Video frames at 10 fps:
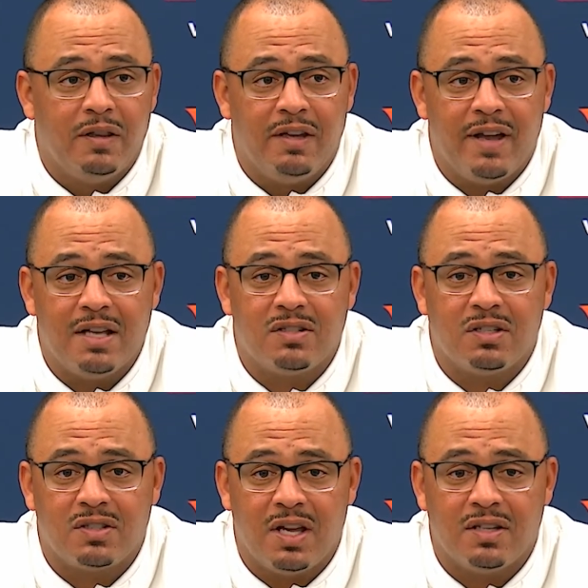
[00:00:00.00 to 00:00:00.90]
They've had
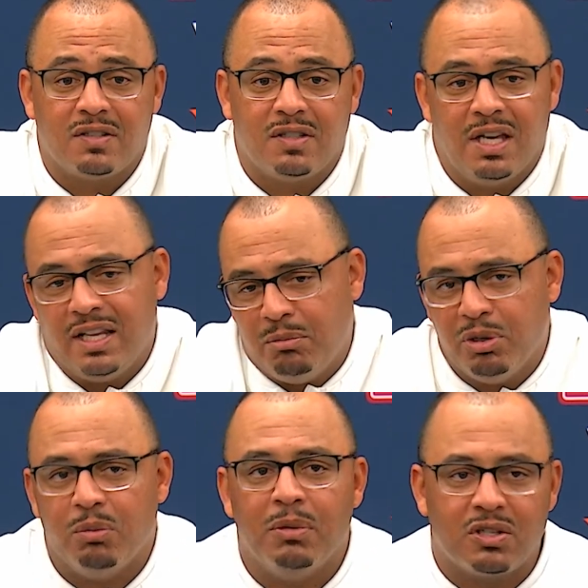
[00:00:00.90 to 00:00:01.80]
success, and they
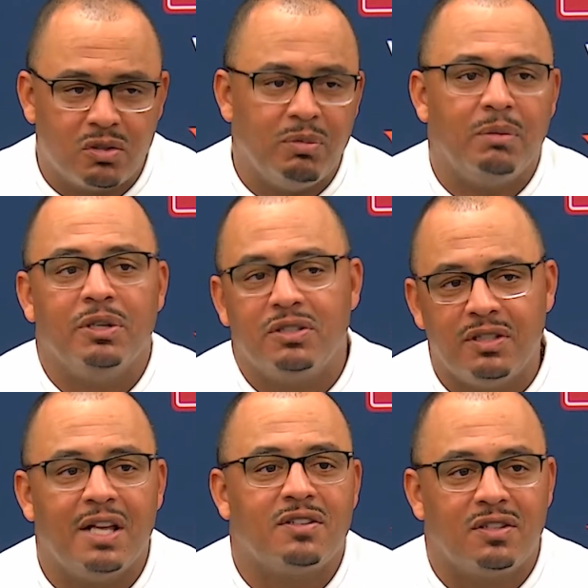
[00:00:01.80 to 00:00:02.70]
built muscle memory to
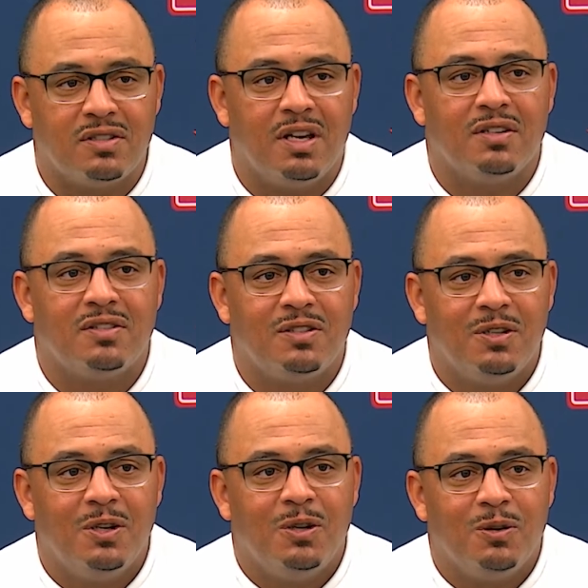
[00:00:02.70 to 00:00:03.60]
that success,
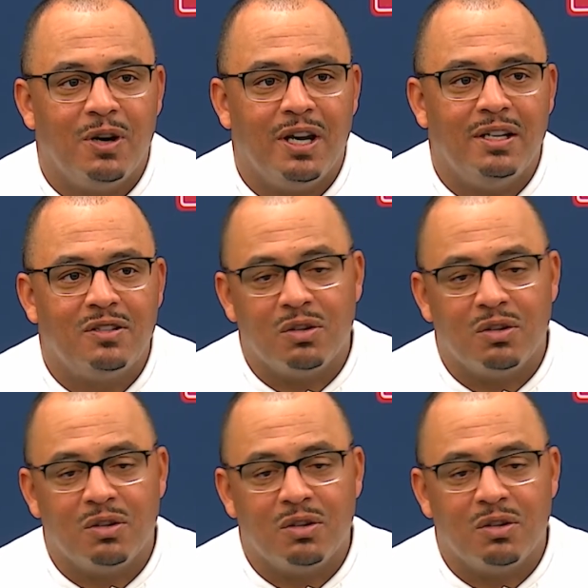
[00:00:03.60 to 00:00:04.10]
right?